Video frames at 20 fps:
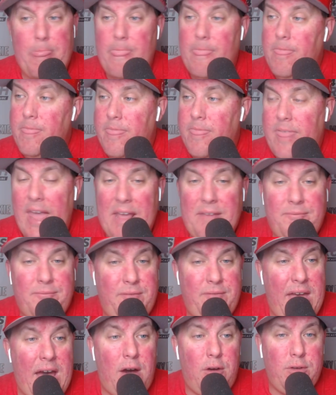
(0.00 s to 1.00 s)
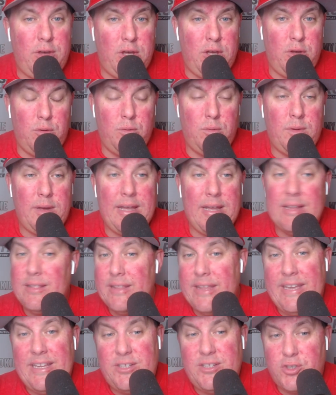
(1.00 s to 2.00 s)
They value
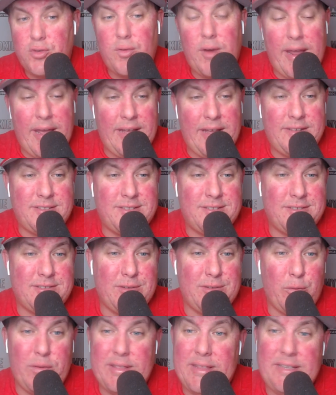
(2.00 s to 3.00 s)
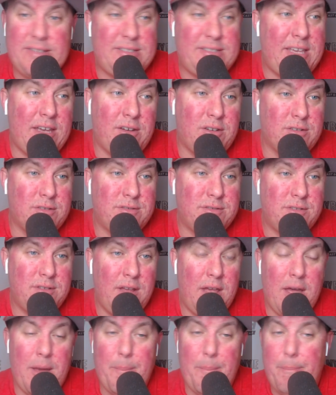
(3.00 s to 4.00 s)
elite traits with these kickers.
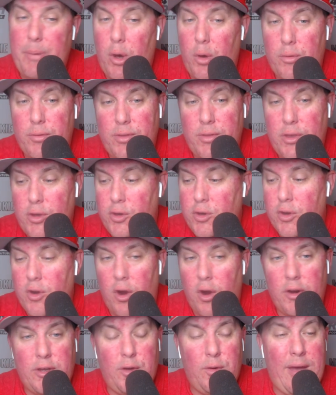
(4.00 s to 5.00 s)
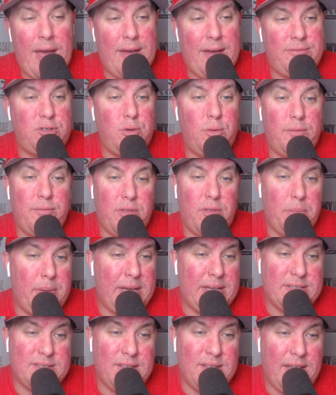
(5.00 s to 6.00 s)
Uh, both, you could argue, have two of the
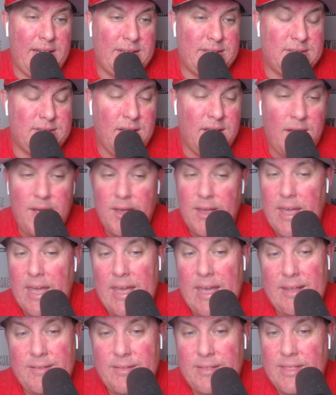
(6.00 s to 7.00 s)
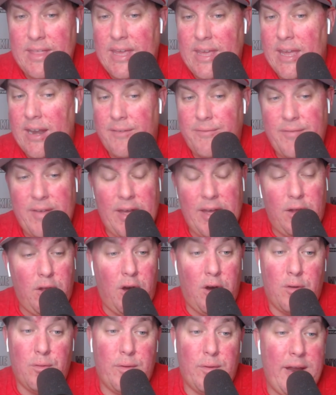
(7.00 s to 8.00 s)
biggest legs in the NFL
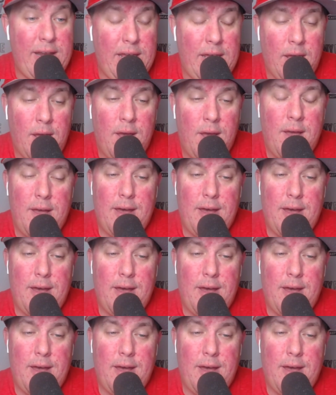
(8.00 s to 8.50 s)
already.